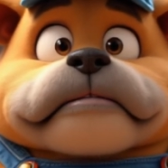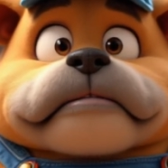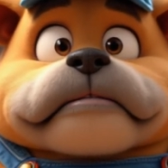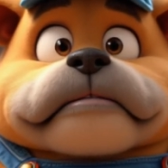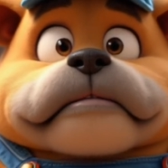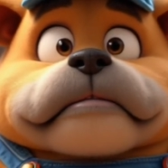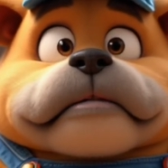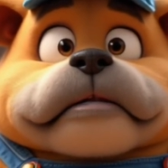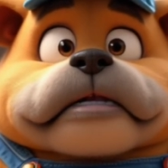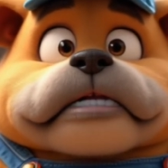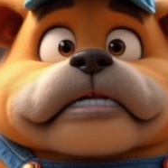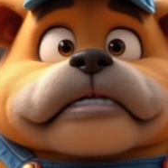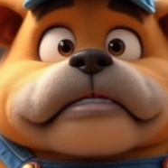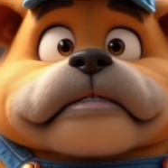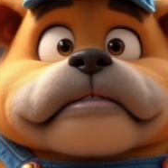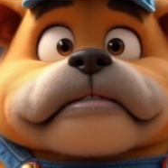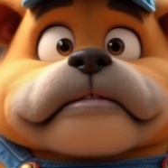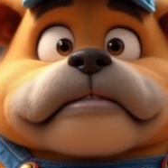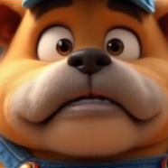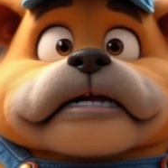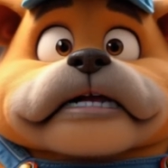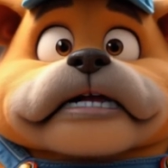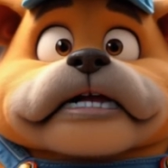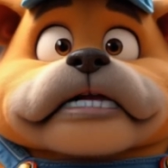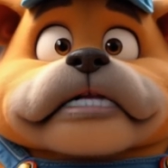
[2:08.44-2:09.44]
Once you
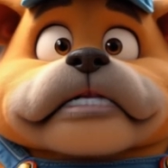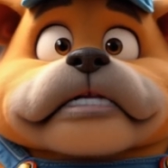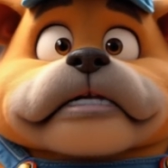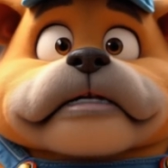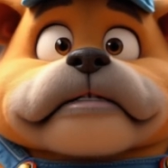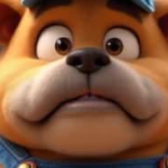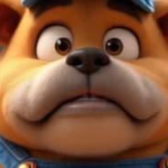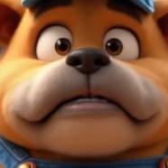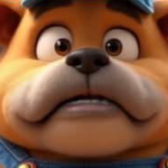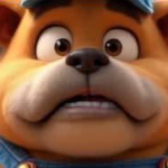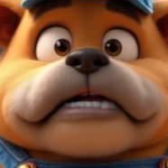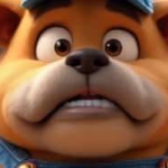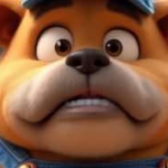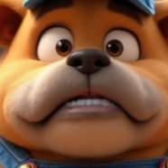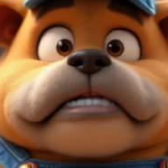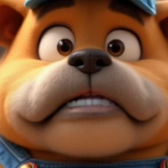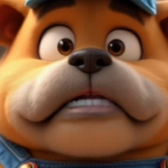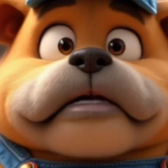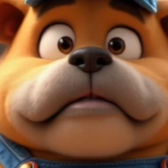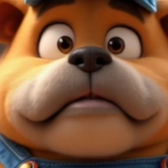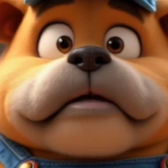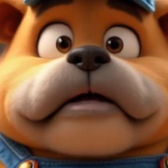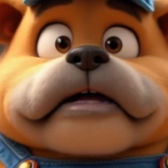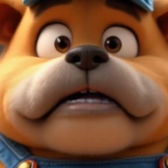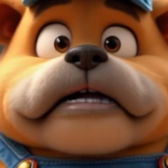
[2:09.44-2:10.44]
finish, test the
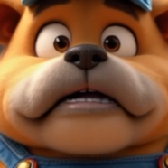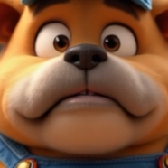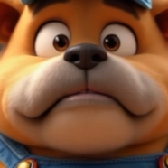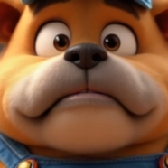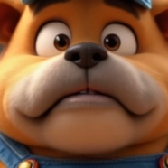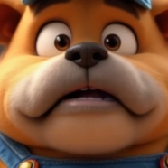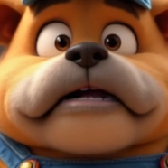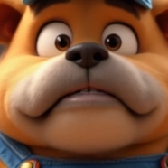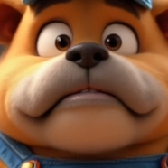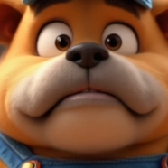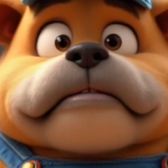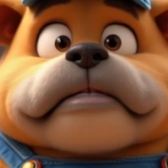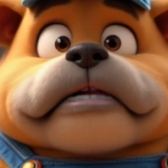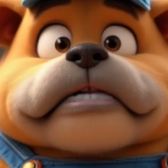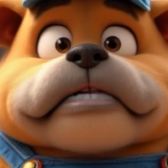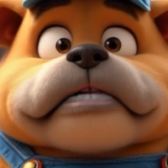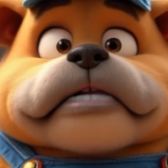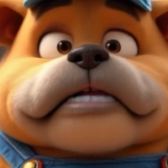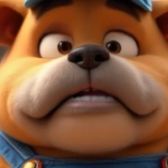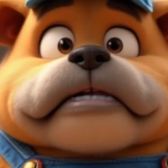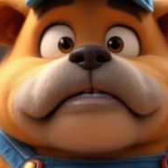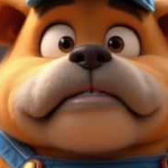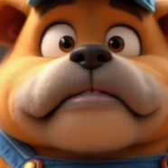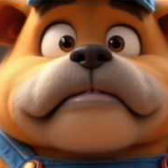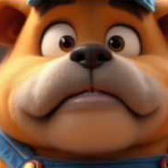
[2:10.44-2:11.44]
toilet by
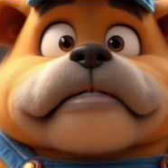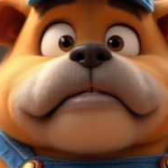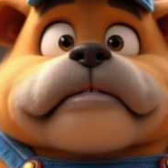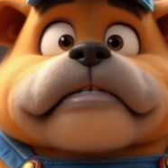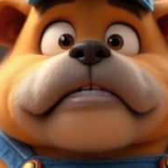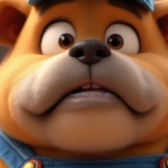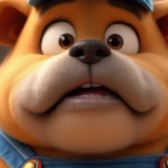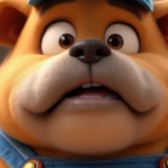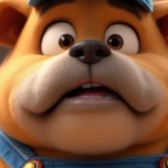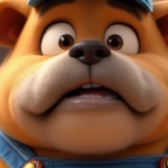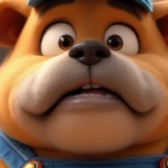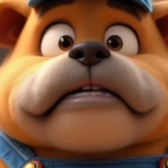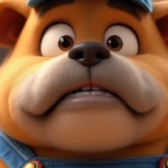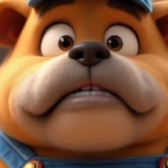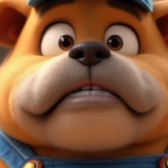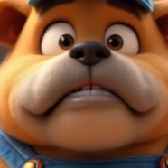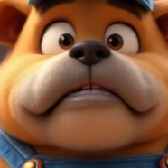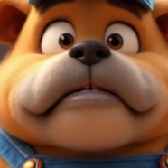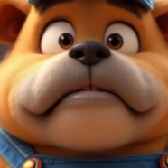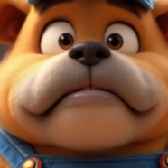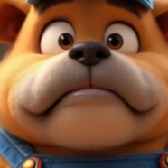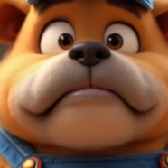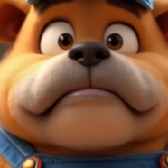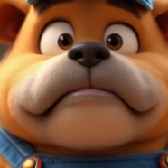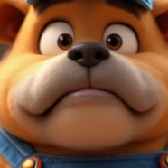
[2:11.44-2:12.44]
flushing it a few times.